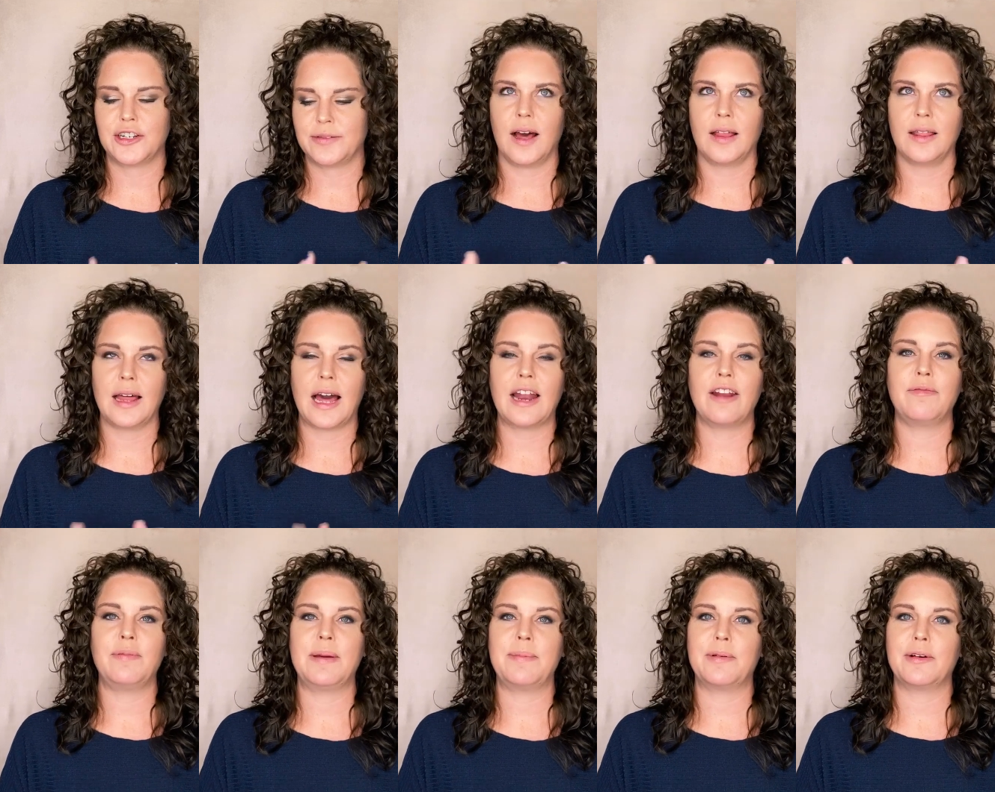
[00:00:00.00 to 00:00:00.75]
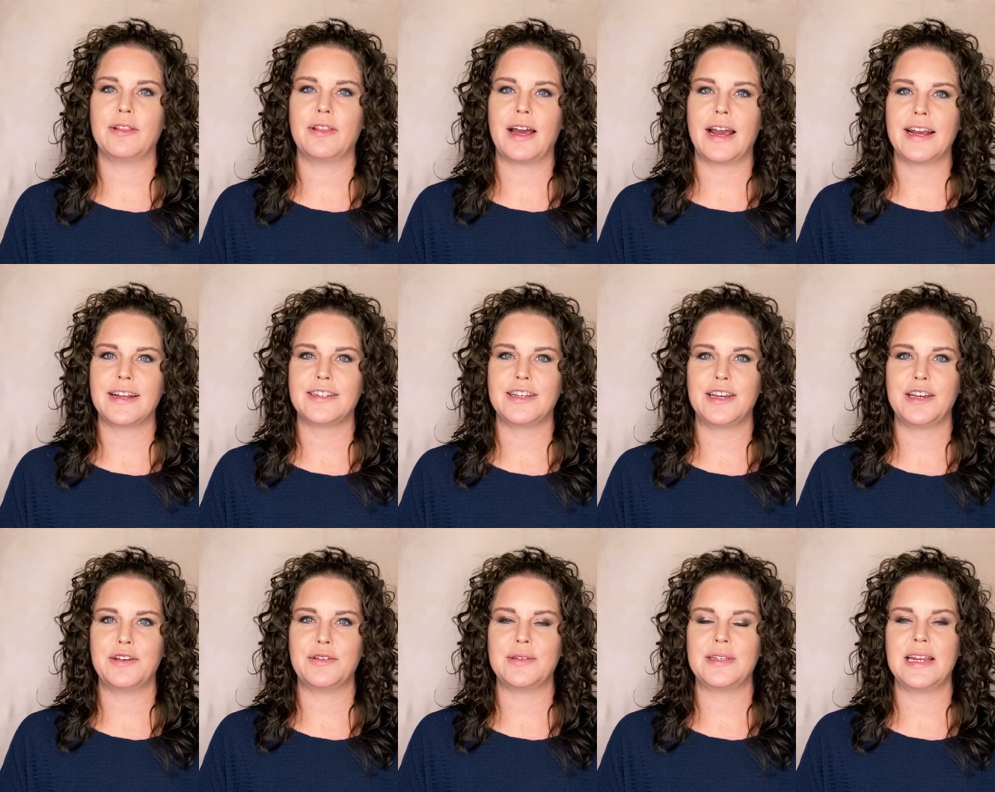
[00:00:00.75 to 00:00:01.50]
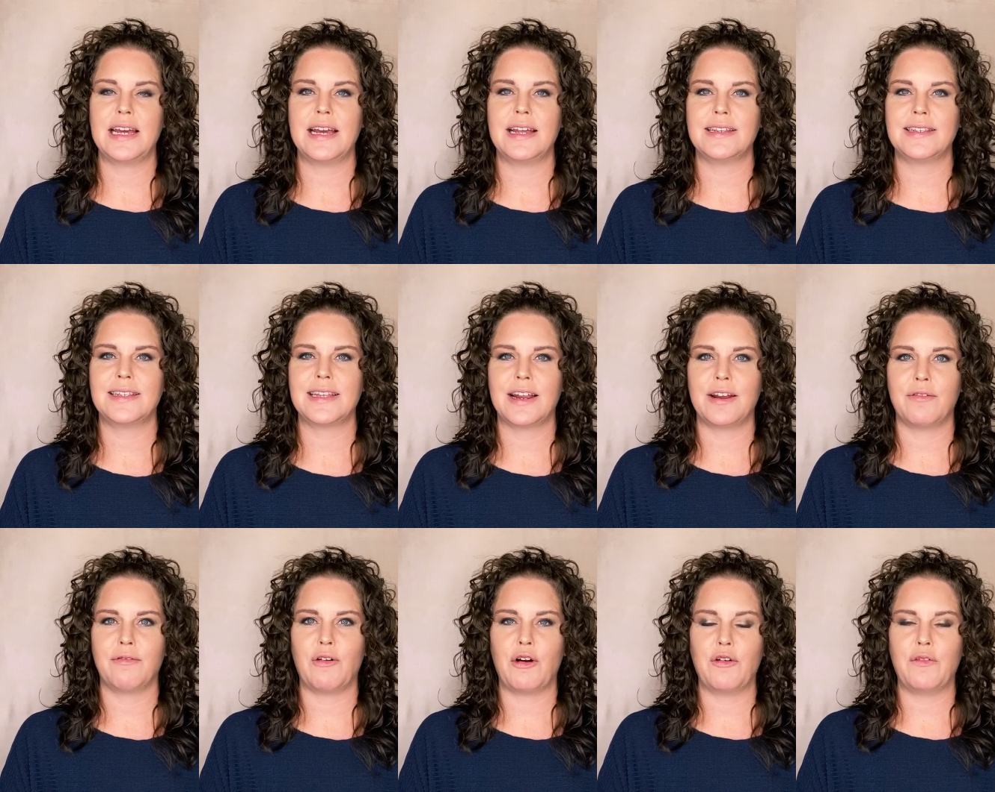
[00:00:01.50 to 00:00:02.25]
A lot of people like to use knit instead
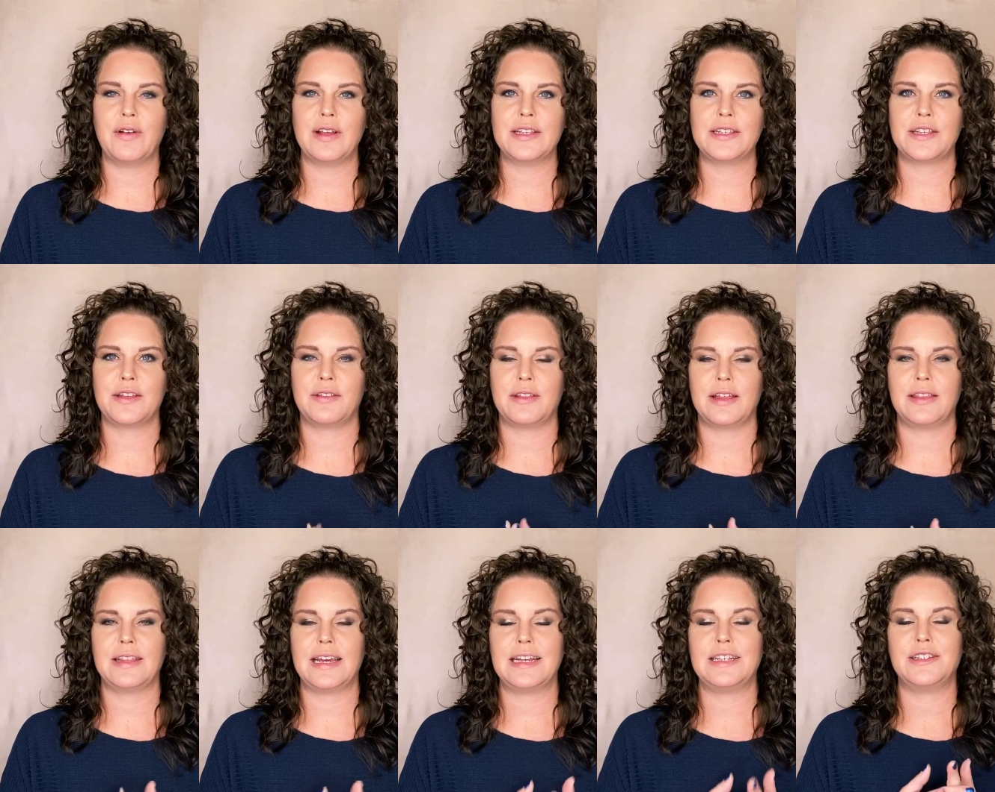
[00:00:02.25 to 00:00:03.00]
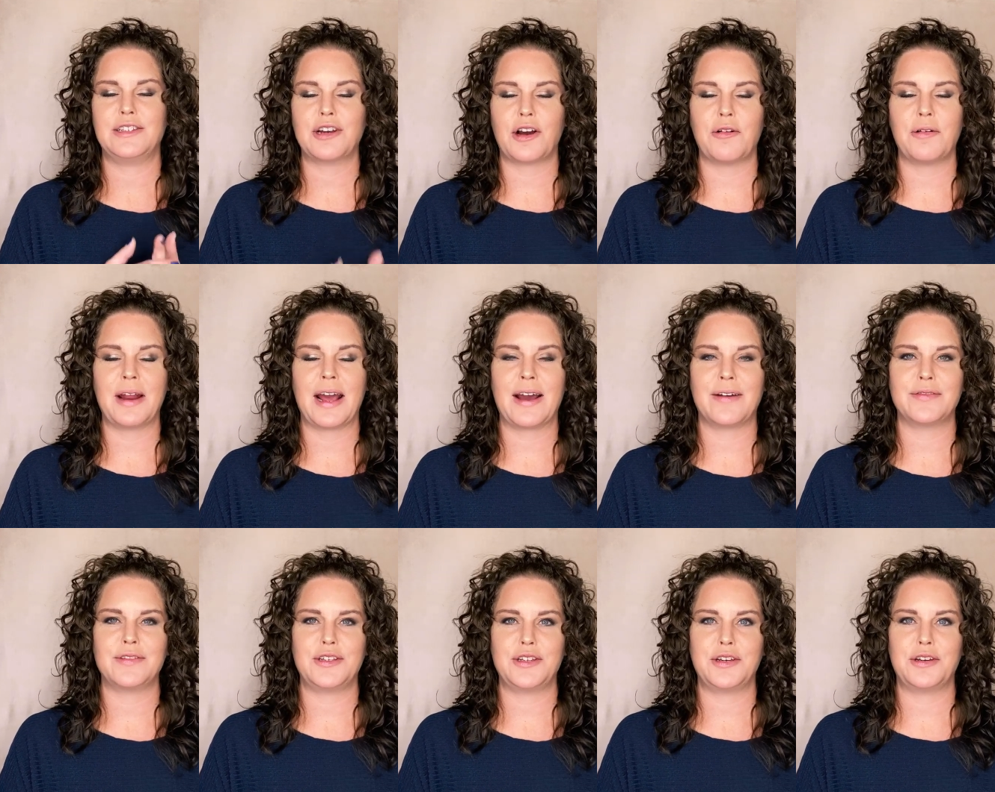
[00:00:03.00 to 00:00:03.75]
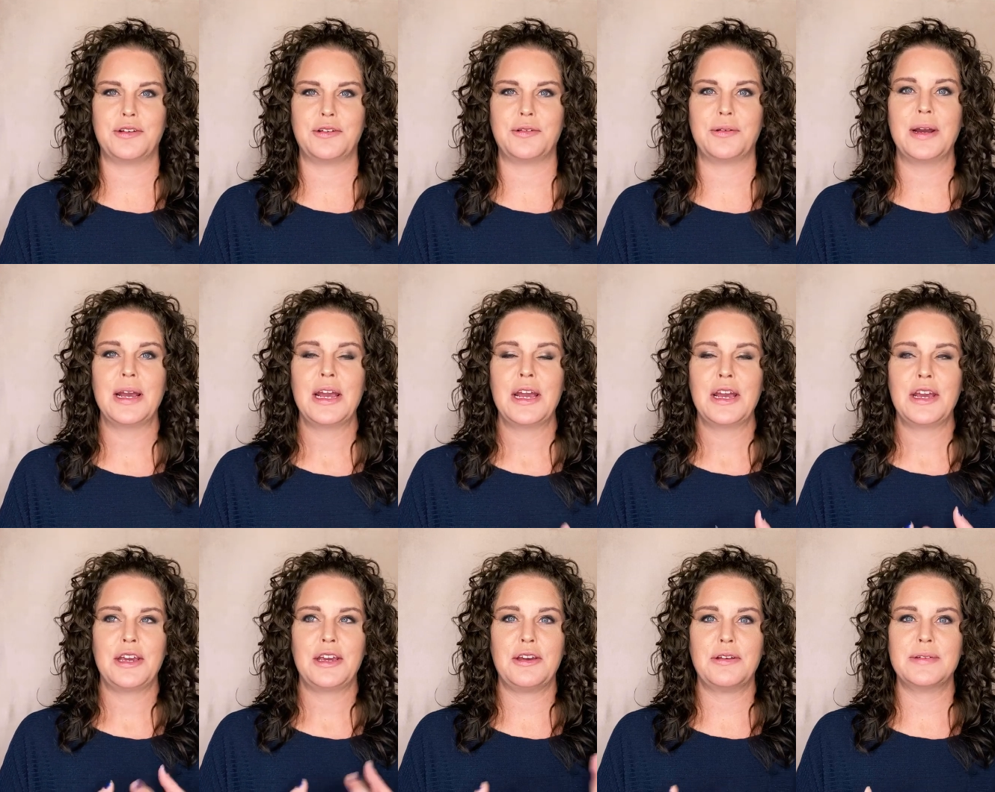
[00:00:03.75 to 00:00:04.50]
of woven so that they don't have to
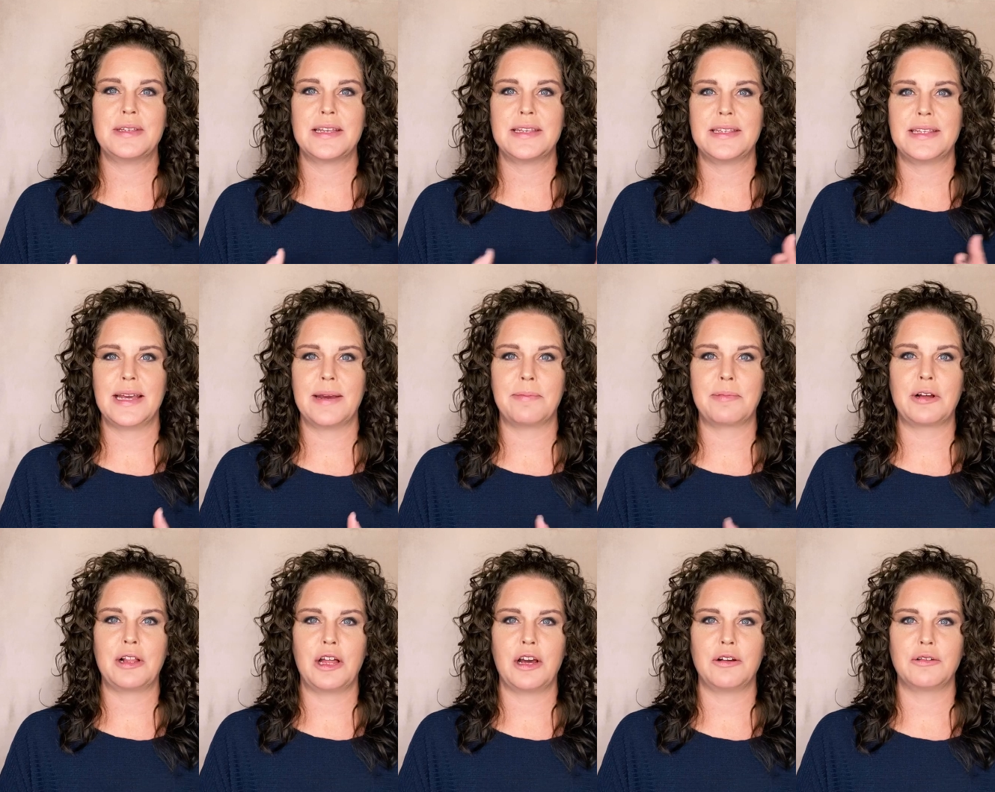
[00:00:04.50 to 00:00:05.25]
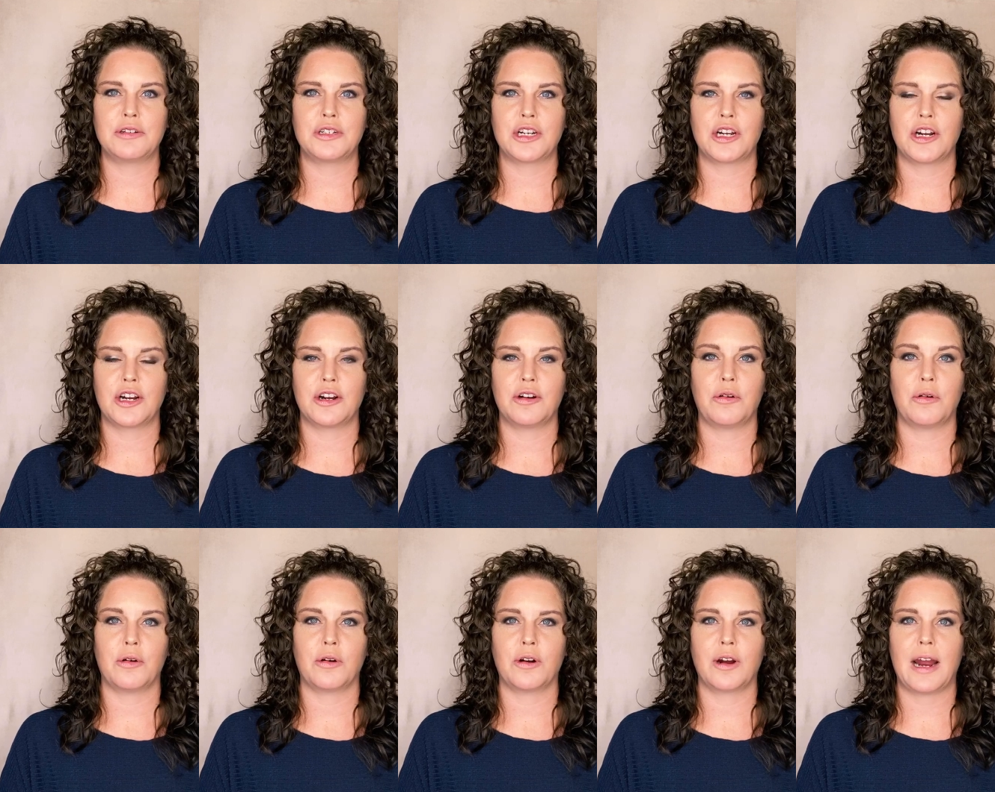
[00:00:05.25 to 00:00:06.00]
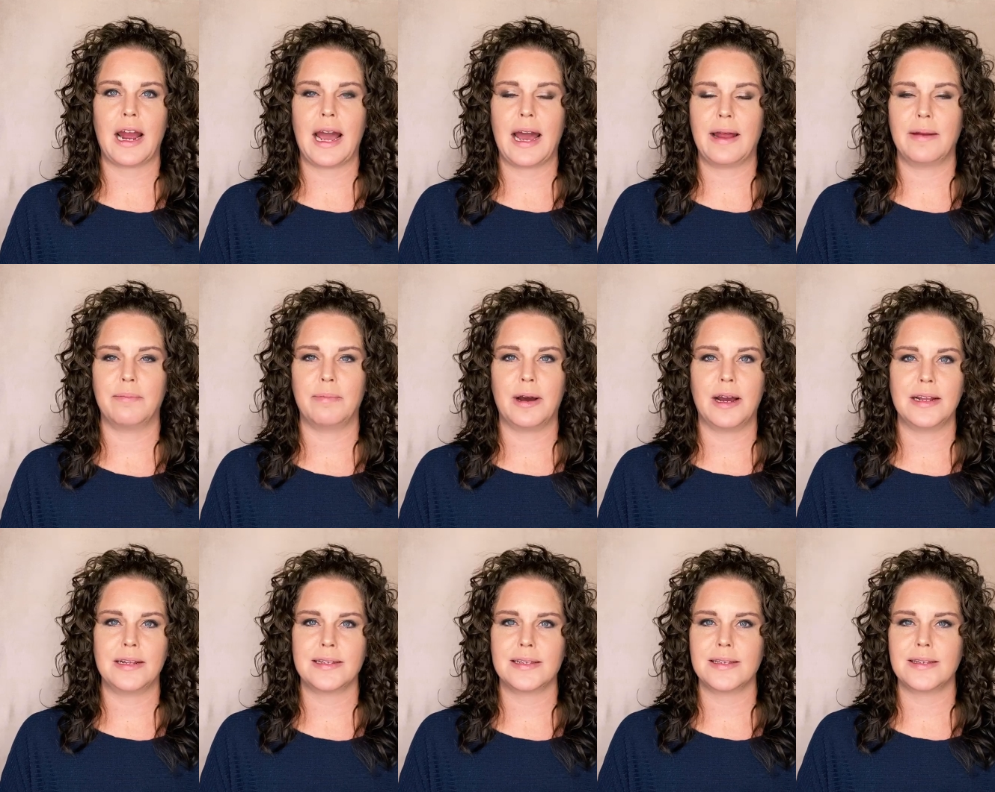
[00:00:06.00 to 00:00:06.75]
use a zip closure or add
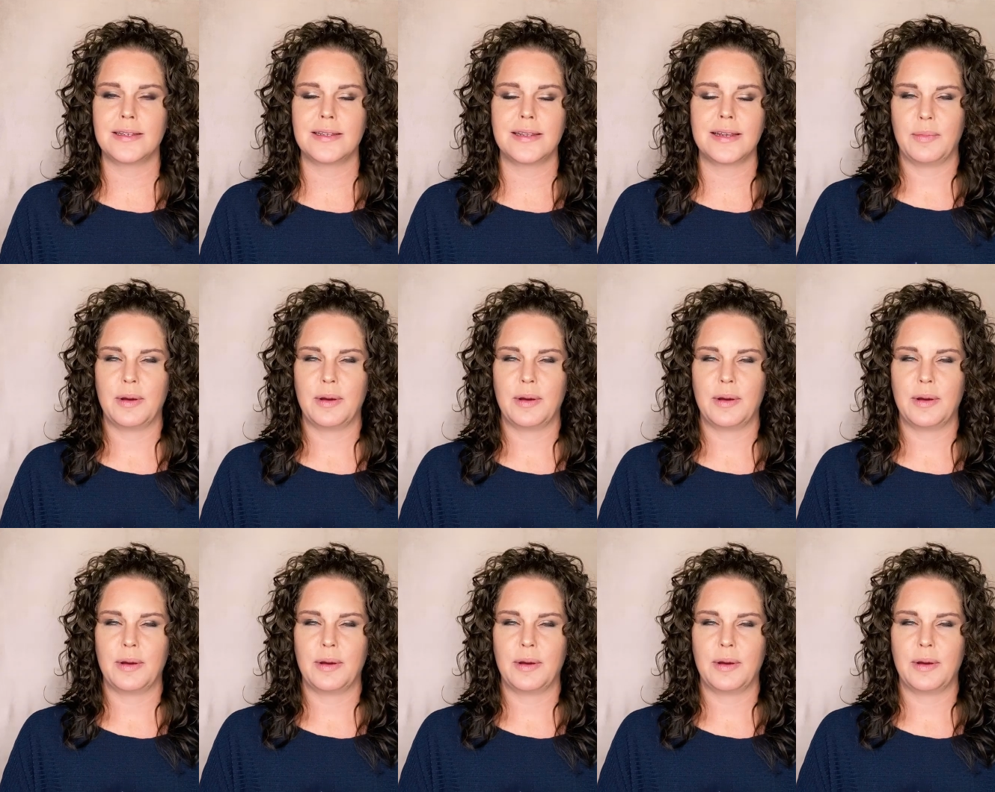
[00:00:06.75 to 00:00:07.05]
buttons,